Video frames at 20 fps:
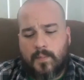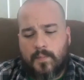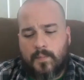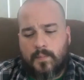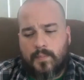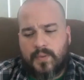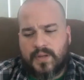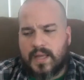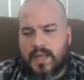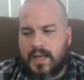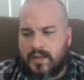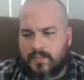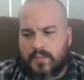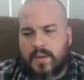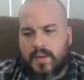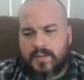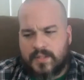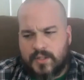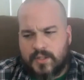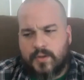But yeah,
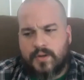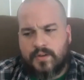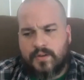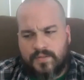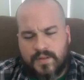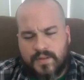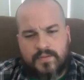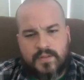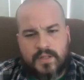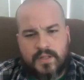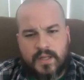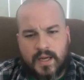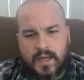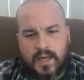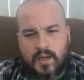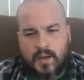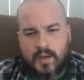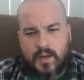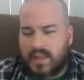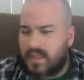about 250.
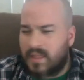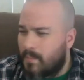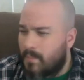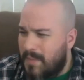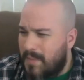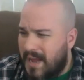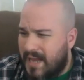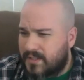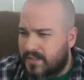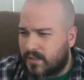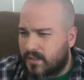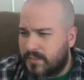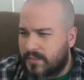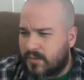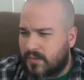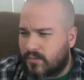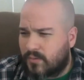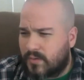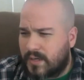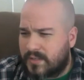Imagine I'll be
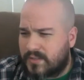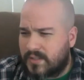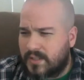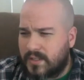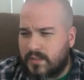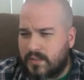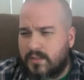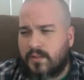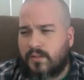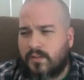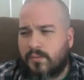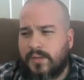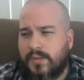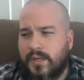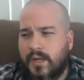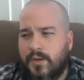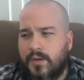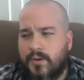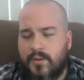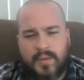cresting into
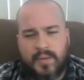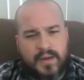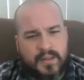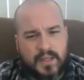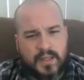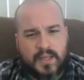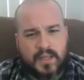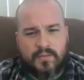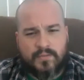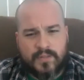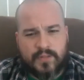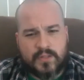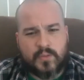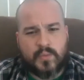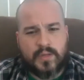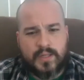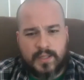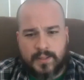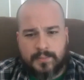300 by the end of this week.